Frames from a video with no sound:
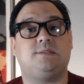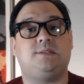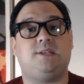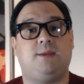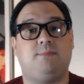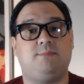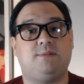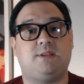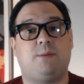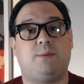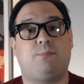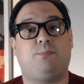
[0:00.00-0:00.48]

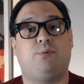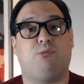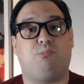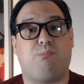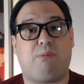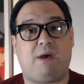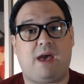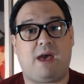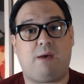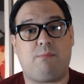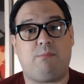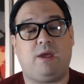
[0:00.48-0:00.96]
teamed up with
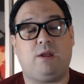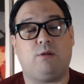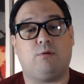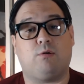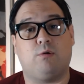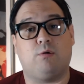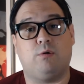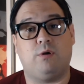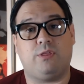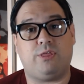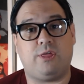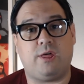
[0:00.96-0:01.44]
Batman
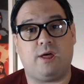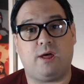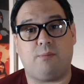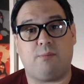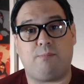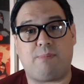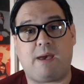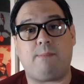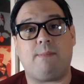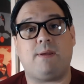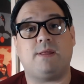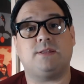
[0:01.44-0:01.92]
or with
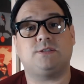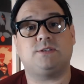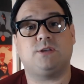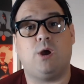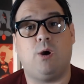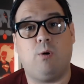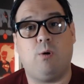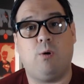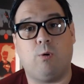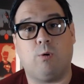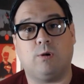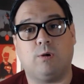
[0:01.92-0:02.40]
Batman's
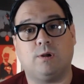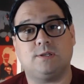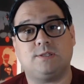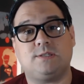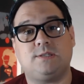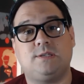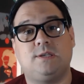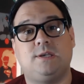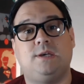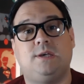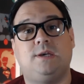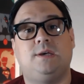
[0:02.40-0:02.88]

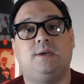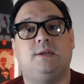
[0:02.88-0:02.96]
cohorts